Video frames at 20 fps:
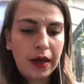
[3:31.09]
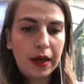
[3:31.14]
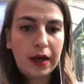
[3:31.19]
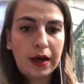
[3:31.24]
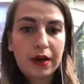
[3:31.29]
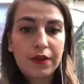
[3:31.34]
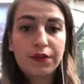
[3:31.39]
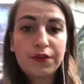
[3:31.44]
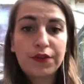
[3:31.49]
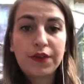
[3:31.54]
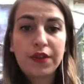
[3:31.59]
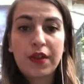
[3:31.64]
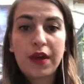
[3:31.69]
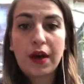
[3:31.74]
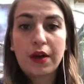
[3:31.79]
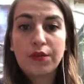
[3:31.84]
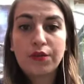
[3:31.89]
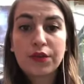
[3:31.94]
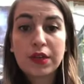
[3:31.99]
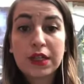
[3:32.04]
Uh, for
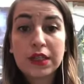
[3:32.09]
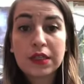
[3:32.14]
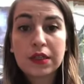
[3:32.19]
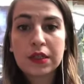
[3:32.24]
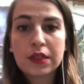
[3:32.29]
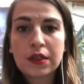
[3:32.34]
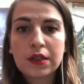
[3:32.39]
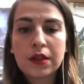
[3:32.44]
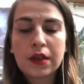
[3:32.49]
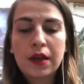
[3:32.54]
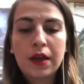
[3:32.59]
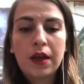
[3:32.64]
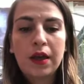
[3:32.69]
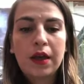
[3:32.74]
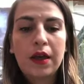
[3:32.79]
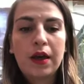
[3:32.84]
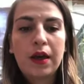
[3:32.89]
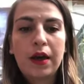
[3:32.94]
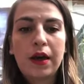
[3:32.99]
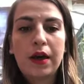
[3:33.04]
that reason,
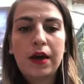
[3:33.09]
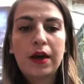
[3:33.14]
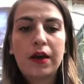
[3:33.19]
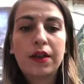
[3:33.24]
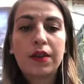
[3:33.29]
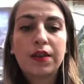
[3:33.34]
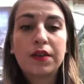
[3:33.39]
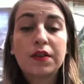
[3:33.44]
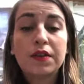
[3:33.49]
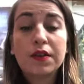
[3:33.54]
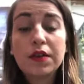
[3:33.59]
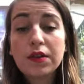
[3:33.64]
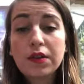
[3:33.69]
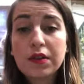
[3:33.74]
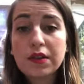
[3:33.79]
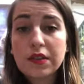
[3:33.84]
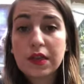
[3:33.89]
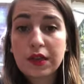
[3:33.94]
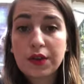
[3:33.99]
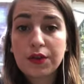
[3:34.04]
uh, the
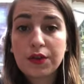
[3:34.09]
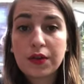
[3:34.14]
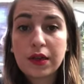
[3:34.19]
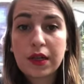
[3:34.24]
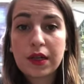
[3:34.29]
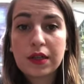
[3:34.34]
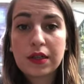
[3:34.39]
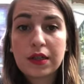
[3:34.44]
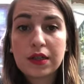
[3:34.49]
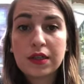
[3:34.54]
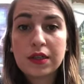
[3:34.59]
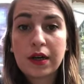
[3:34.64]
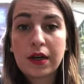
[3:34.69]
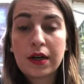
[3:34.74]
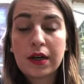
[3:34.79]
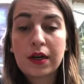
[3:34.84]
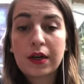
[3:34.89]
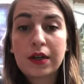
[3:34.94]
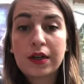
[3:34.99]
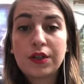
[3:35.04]
series I created,
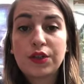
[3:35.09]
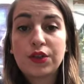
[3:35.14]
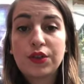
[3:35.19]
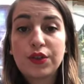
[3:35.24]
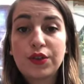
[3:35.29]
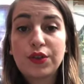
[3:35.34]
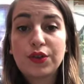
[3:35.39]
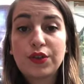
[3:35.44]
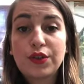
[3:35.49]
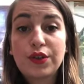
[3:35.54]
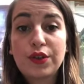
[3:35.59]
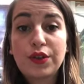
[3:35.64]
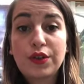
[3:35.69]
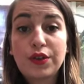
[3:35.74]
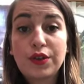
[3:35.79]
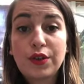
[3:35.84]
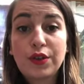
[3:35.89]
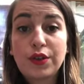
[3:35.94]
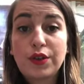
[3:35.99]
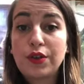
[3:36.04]
I chose to
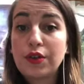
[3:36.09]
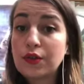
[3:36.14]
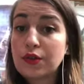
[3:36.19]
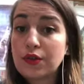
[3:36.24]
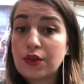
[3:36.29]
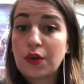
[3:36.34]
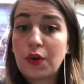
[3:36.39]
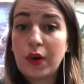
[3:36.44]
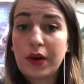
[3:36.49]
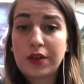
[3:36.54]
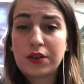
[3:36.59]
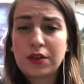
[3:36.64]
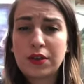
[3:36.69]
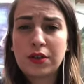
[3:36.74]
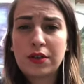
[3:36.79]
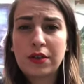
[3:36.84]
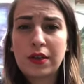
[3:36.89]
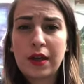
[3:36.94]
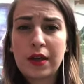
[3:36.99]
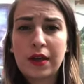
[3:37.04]
use a
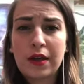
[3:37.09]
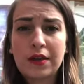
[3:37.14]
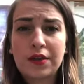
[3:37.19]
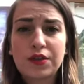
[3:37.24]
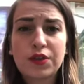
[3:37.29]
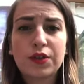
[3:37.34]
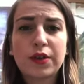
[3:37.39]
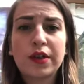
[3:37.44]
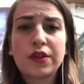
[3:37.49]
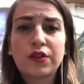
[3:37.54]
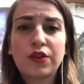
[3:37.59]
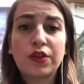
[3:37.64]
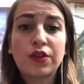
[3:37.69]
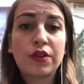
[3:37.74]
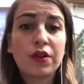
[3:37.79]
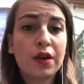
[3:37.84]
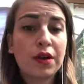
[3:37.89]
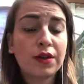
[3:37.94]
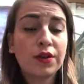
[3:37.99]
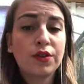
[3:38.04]
question that historians are
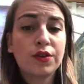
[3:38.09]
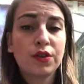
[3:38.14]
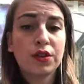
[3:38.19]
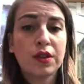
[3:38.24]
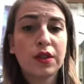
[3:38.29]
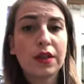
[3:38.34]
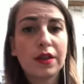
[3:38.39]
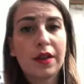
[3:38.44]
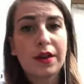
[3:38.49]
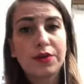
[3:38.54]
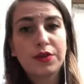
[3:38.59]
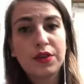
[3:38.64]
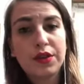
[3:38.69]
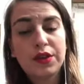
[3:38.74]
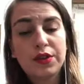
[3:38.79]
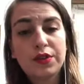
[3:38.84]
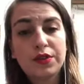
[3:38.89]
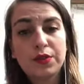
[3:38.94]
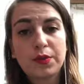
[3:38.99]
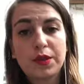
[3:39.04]
not usually allowed to
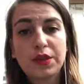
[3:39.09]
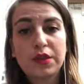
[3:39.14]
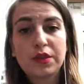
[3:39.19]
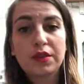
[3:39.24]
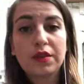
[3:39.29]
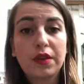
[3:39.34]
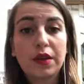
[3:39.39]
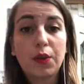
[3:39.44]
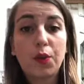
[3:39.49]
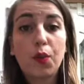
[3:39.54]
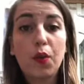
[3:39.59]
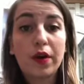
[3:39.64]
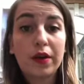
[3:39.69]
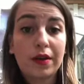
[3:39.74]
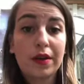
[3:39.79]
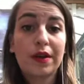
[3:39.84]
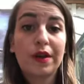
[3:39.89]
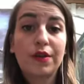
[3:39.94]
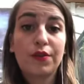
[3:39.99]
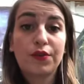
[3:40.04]
use, which is the what
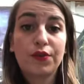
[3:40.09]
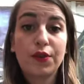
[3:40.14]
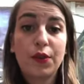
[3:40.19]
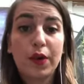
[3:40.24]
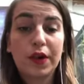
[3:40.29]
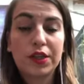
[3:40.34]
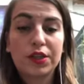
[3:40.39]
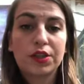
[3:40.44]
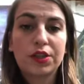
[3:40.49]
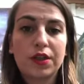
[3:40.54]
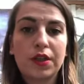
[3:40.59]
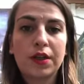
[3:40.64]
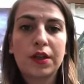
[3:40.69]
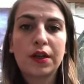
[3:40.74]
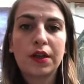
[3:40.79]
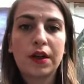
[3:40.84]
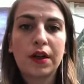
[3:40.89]
if question.